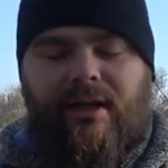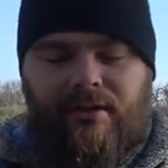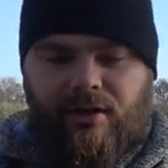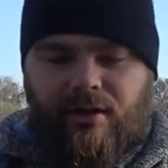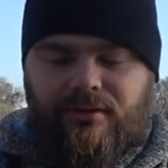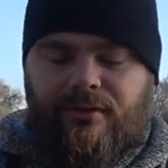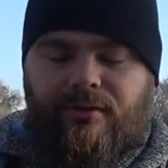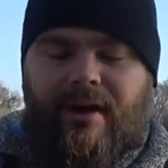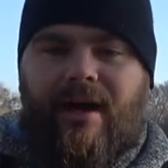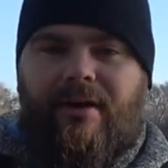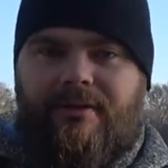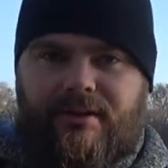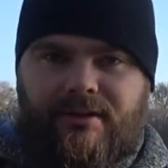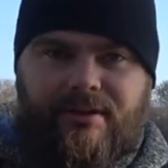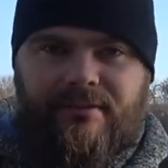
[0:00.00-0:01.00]
and goes
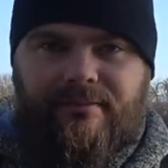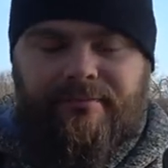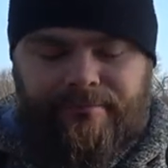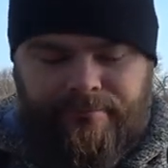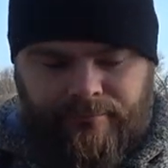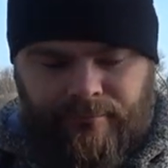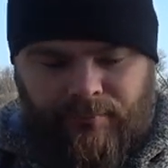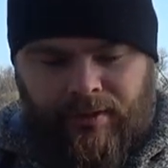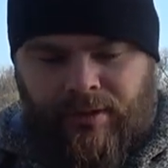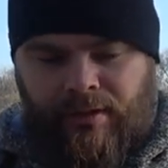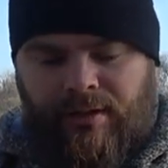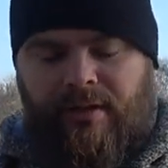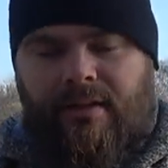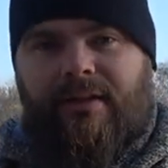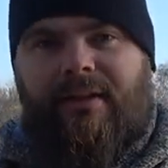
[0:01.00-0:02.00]
around
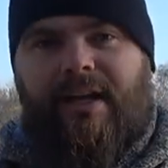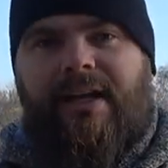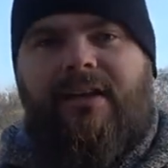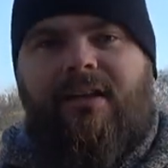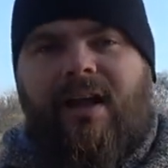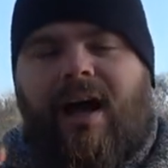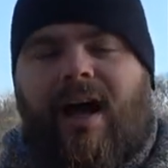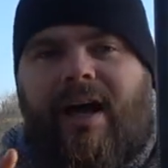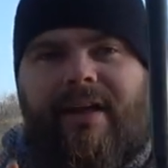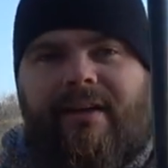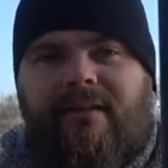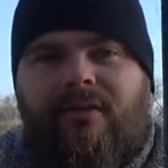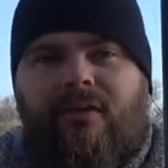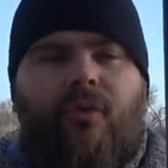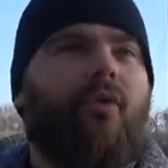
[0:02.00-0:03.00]
it, that
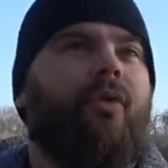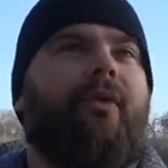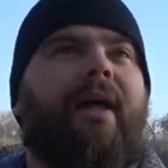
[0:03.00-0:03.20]
line or